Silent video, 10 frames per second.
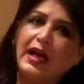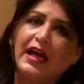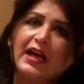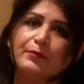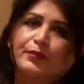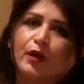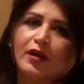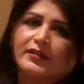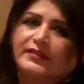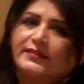I have
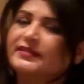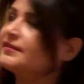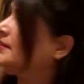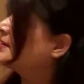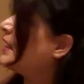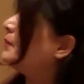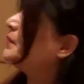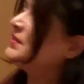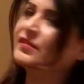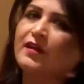brought these
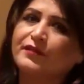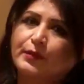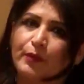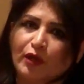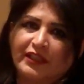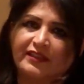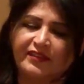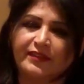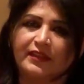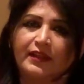examples of
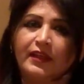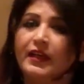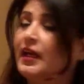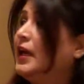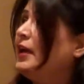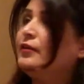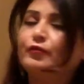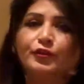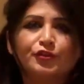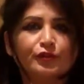mnemonics.
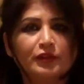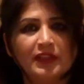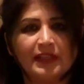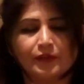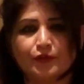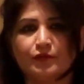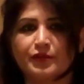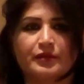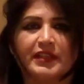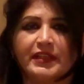What you'll
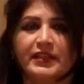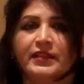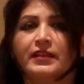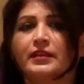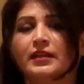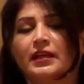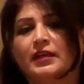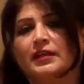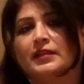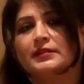do today,
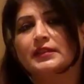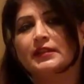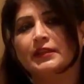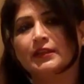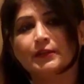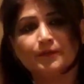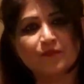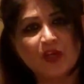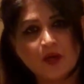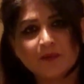
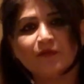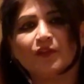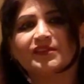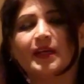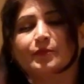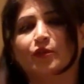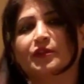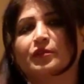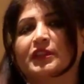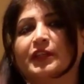the homophones I'm
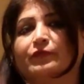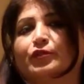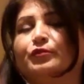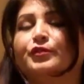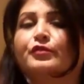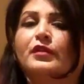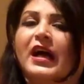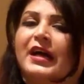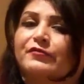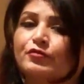going to give you, you
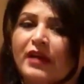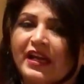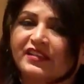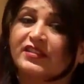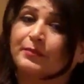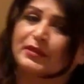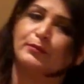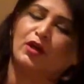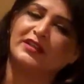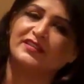have to add some
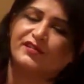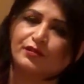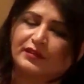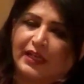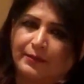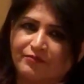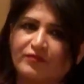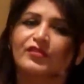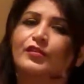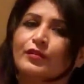mnemonics to
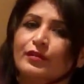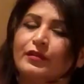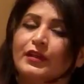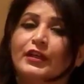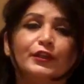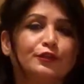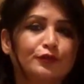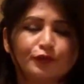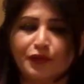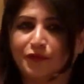them so
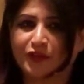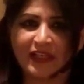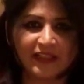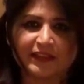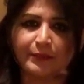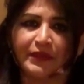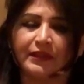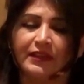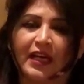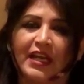you don't forget them
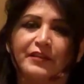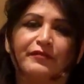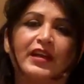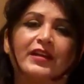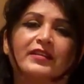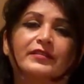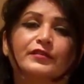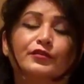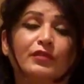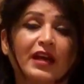in life,
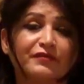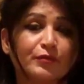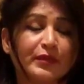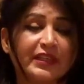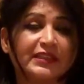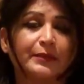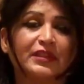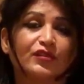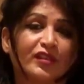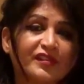and you have to make them
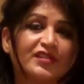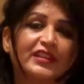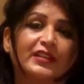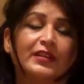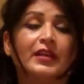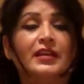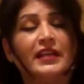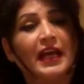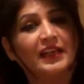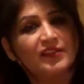interesting,
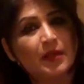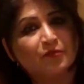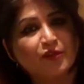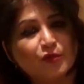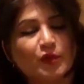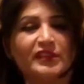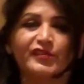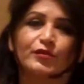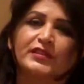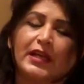add some
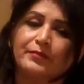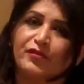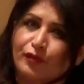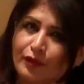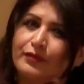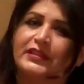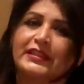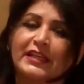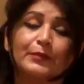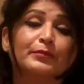visuals to them so
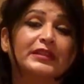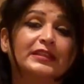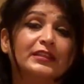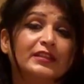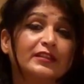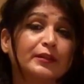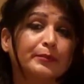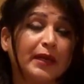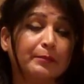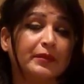they can be
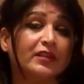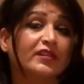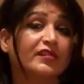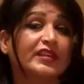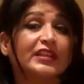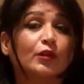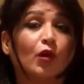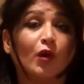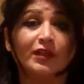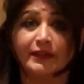remembered,
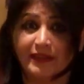recalled